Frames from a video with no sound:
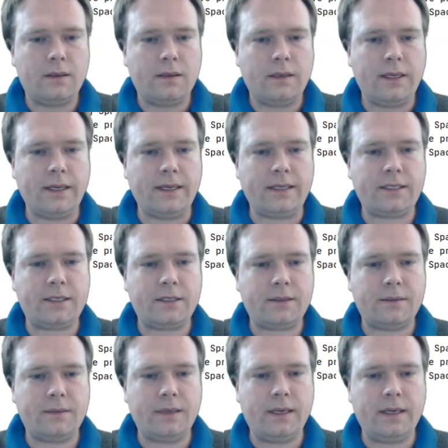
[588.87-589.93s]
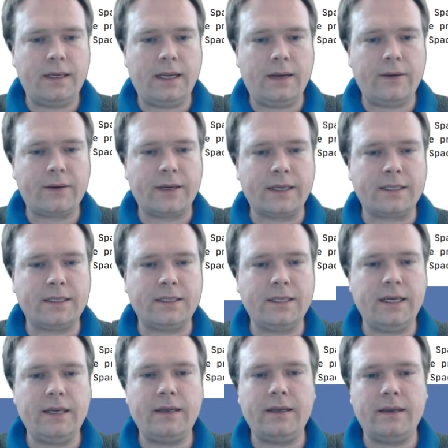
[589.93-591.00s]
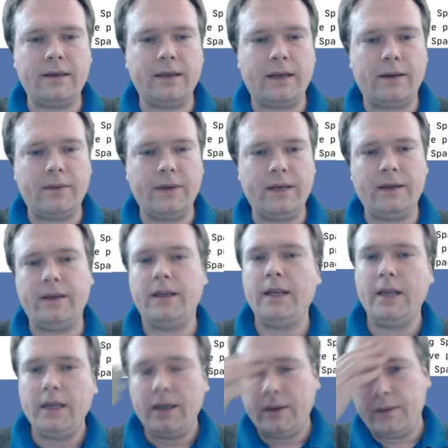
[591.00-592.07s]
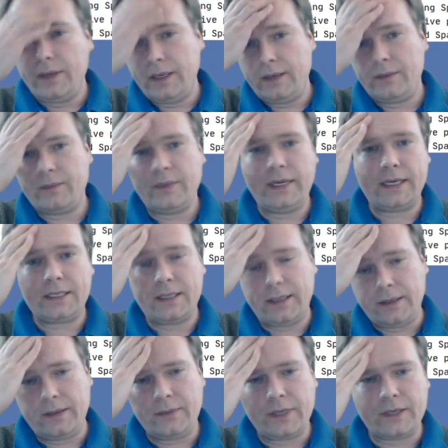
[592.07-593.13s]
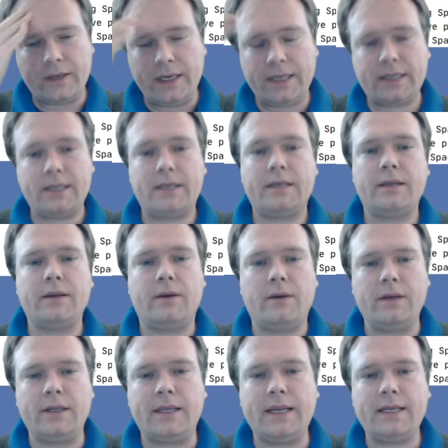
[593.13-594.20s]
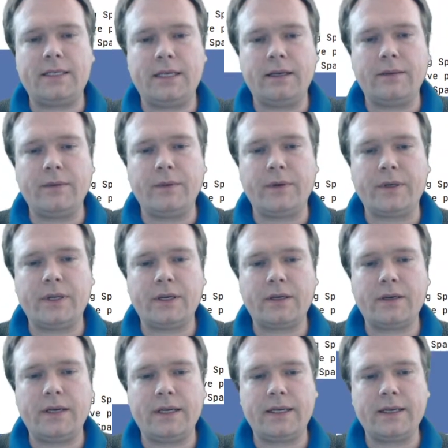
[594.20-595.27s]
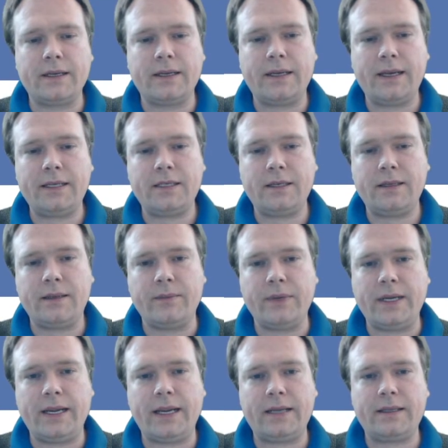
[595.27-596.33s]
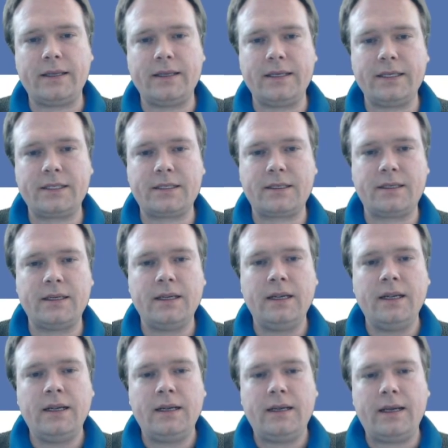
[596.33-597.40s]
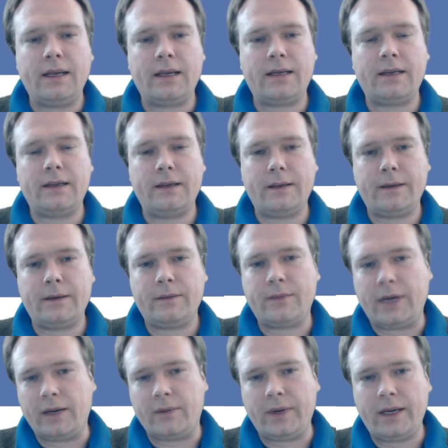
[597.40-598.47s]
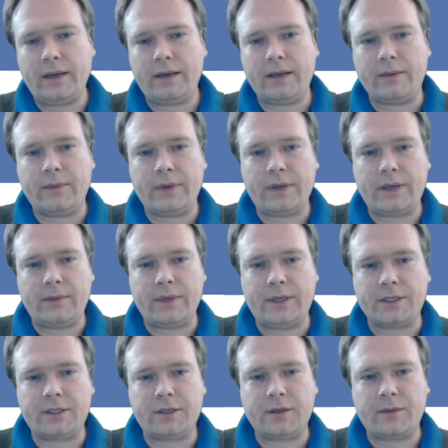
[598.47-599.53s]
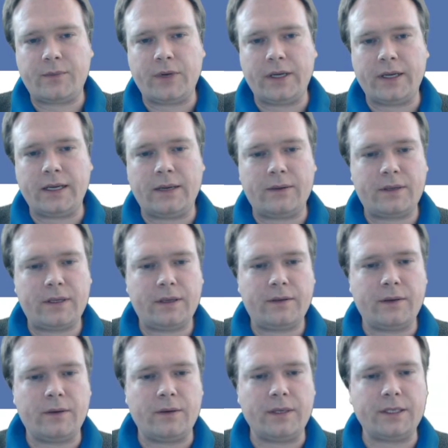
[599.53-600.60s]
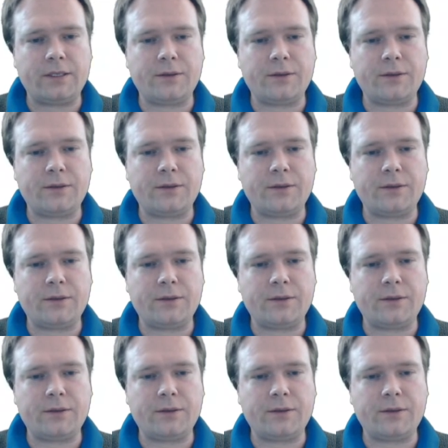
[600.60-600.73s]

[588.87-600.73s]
It is, and now I can actually see now we collected all the data, and then when we were done collecting the data, then we had the list at right away, and then we just printed out the whole list.